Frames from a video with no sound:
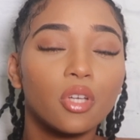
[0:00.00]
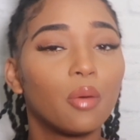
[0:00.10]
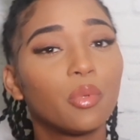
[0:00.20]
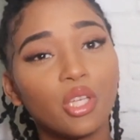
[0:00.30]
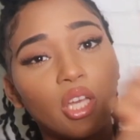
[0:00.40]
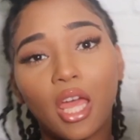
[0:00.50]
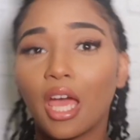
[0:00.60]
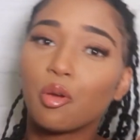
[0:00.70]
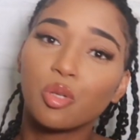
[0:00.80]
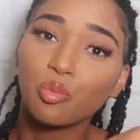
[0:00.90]
I mean,
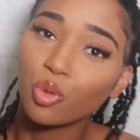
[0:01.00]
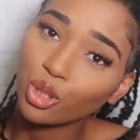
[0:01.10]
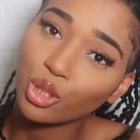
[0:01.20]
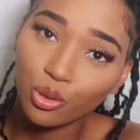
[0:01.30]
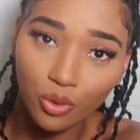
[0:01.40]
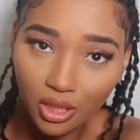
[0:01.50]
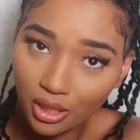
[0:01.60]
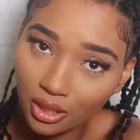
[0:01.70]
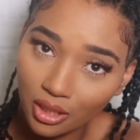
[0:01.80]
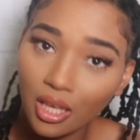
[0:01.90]
how many more do you need?
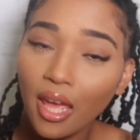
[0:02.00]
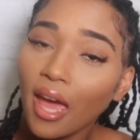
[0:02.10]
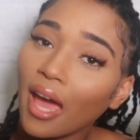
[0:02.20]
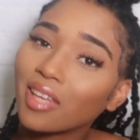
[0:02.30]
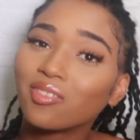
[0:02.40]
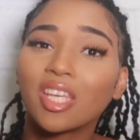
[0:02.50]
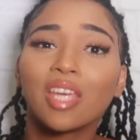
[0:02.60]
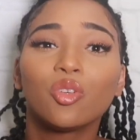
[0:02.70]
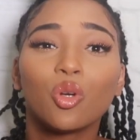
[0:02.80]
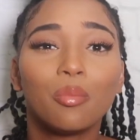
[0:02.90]
I even
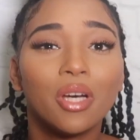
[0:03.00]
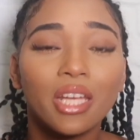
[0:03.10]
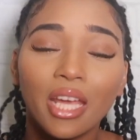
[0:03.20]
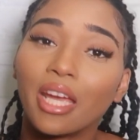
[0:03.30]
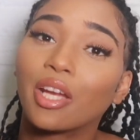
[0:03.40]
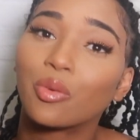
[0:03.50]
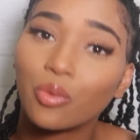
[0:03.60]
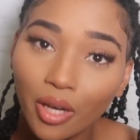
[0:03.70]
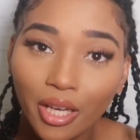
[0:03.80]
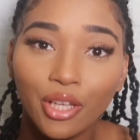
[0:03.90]
gave you a bun hack
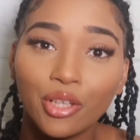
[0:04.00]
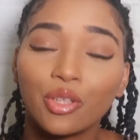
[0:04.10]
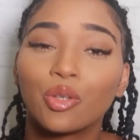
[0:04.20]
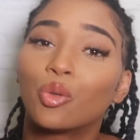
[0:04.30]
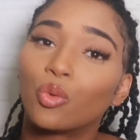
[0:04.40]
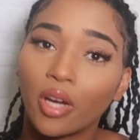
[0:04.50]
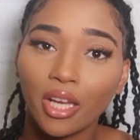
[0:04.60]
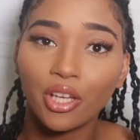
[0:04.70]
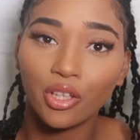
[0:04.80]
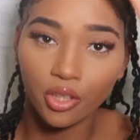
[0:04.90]
right here, right
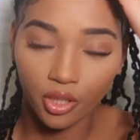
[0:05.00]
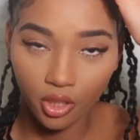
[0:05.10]
here.